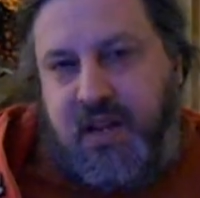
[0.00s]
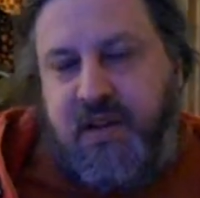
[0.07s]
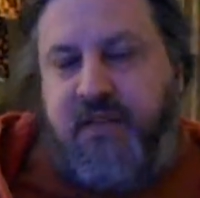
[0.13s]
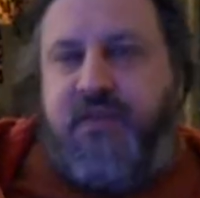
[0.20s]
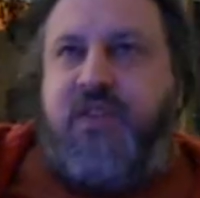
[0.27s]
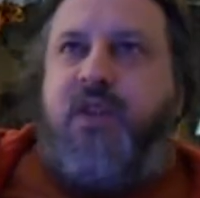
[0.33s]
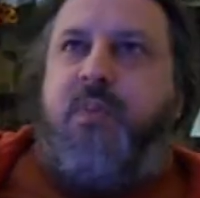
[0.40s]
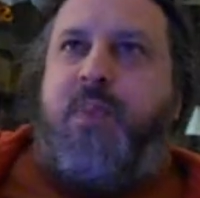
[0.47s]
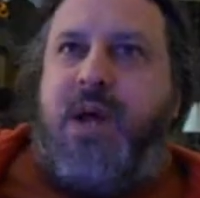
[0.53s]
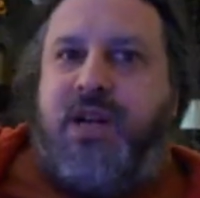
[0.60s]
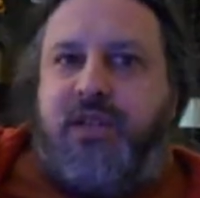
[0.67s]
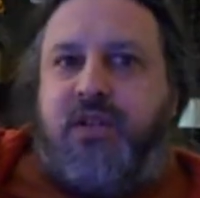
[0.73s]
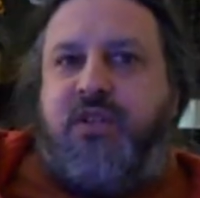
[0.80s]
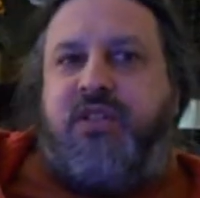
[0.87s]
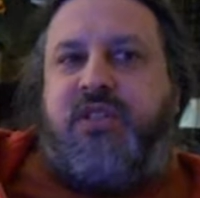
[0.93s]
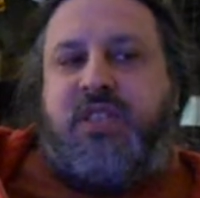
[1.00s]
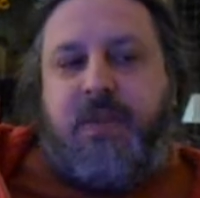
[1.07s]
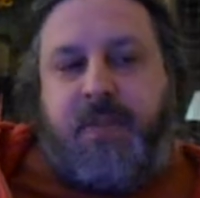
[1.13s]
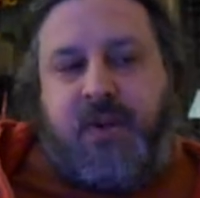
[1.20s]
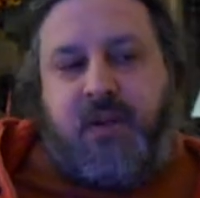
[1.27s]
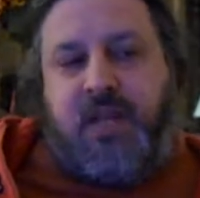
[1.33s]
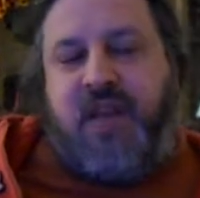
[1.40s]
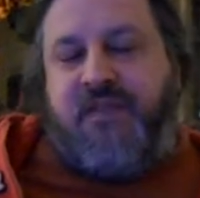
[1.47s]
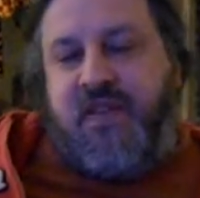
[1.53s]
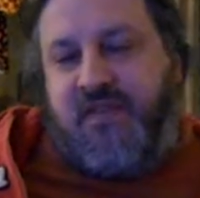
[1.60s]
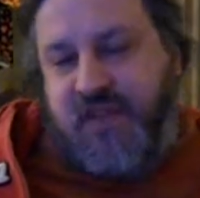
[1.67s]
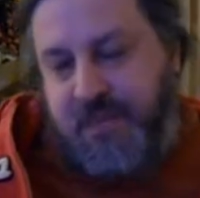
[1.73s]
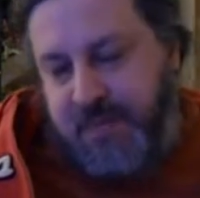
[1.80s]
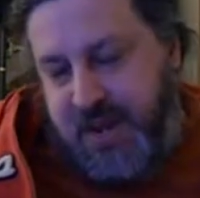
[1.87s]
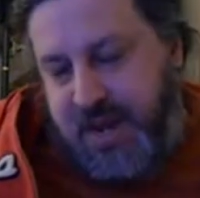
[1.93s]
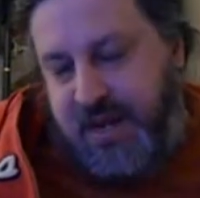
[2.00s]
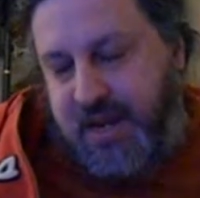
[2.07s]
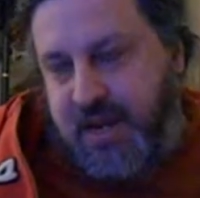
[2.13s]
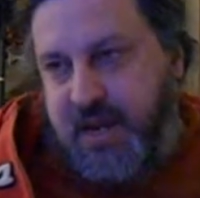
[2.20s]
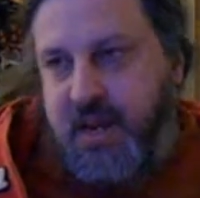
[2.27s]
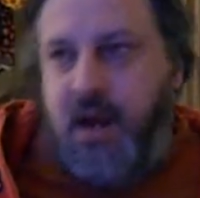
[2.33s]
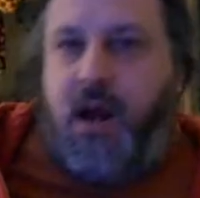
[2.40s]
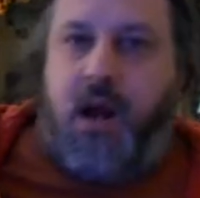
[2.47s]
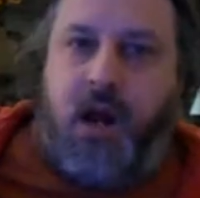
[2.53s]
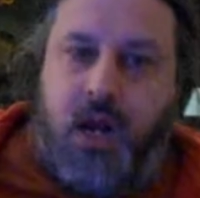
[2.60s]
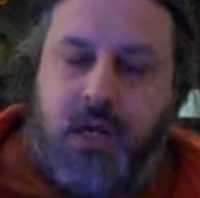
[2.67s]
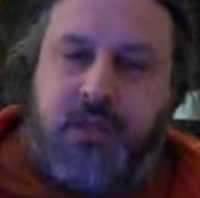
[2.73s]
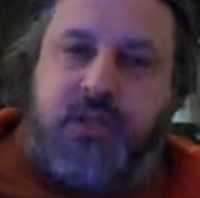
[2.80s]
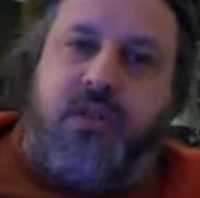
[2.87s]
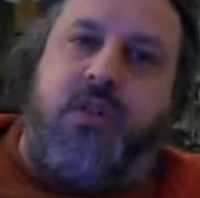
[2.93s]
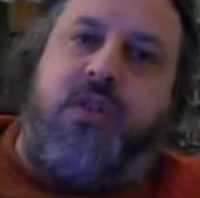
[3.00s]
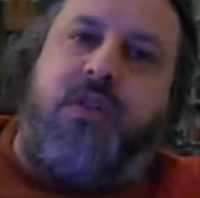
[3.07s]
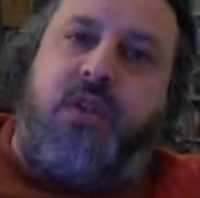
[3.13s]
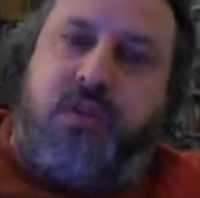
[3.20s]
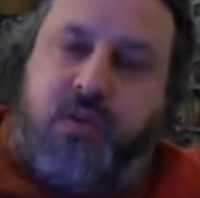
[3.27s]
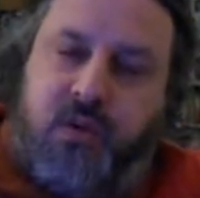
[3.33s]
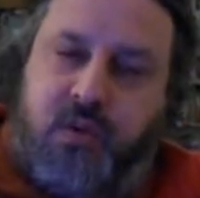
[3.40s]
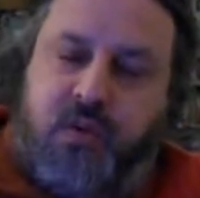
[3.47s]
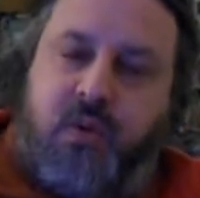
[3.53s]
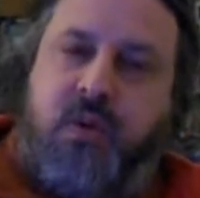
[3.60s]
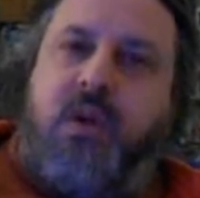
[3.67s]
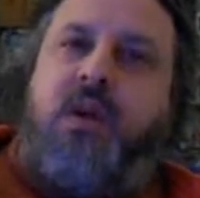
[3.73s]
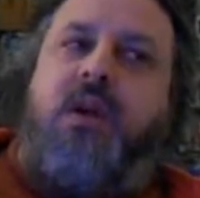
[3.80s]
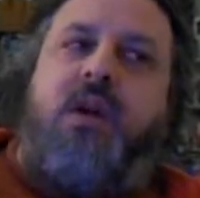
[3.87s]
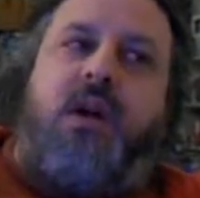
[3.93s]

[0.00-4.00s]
of the Ubuntu's typical F F M P E G onto the new